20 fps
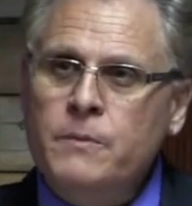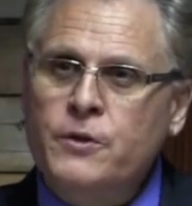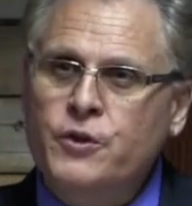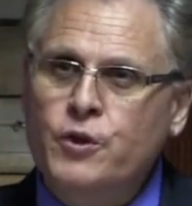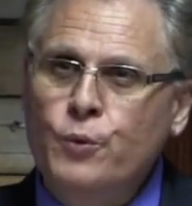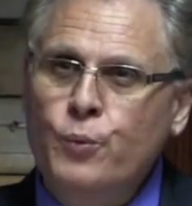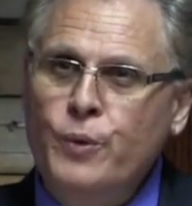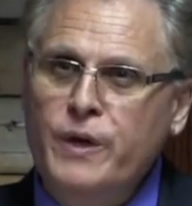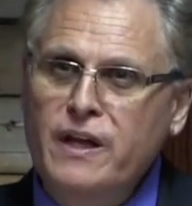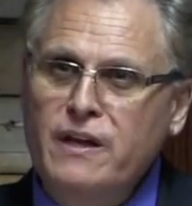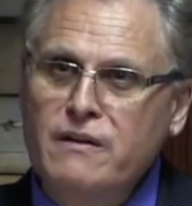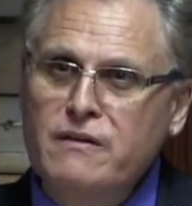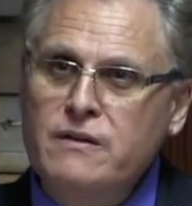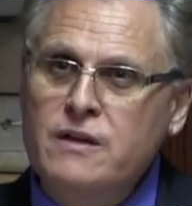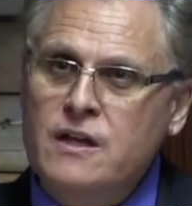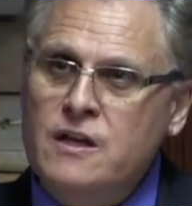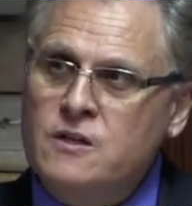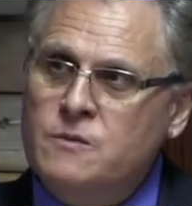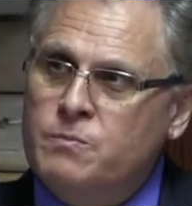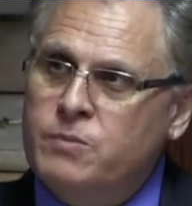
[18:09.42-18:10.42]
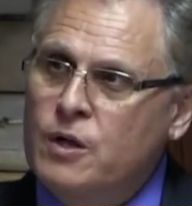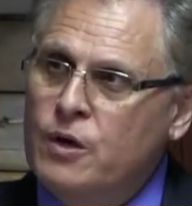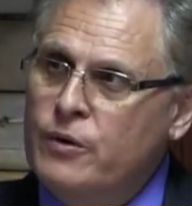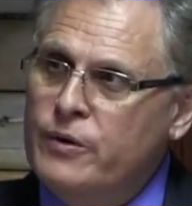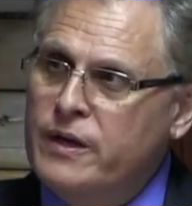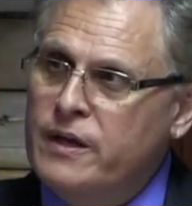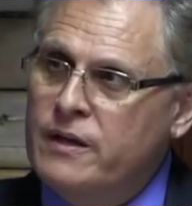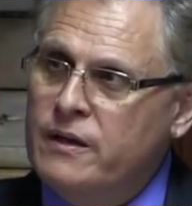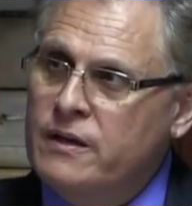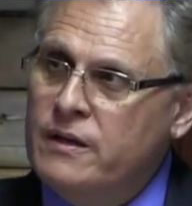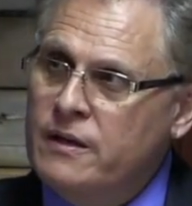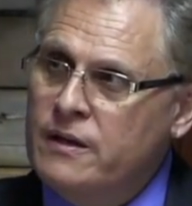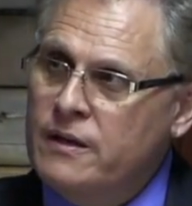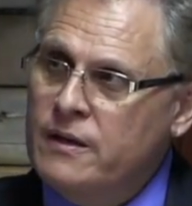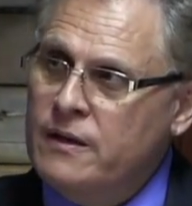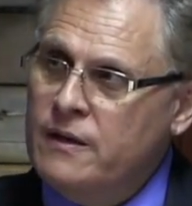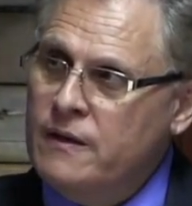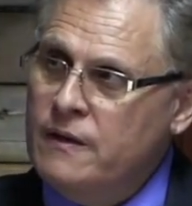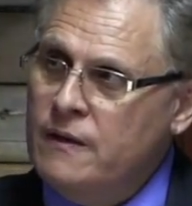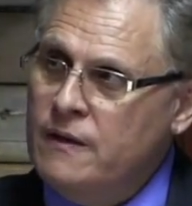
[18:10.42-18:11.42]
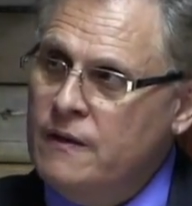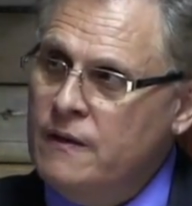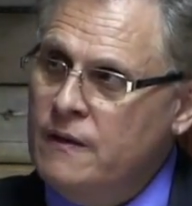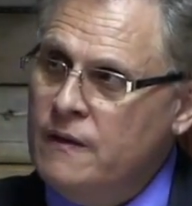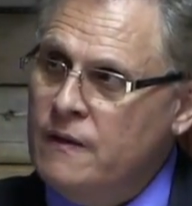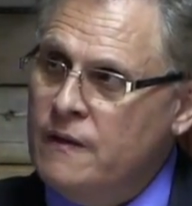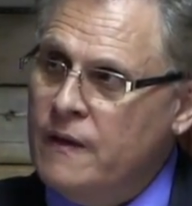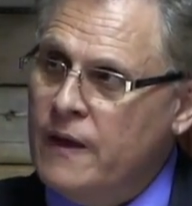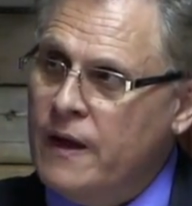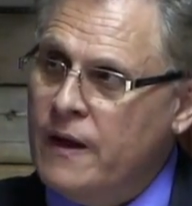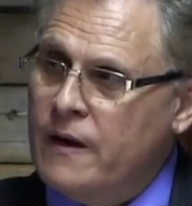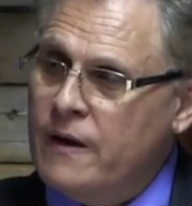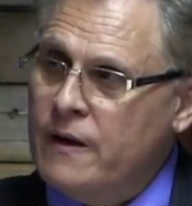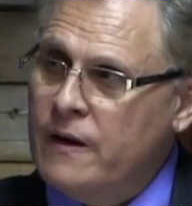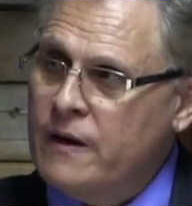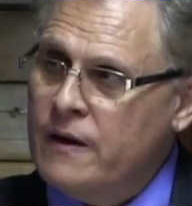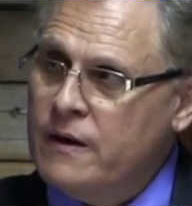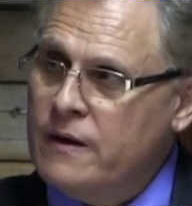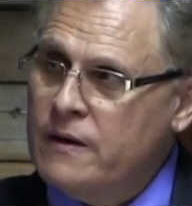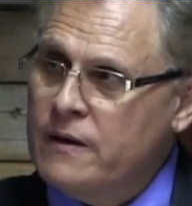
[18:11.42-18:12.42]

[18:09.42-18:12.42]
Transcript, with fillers: But the wind is blowing there.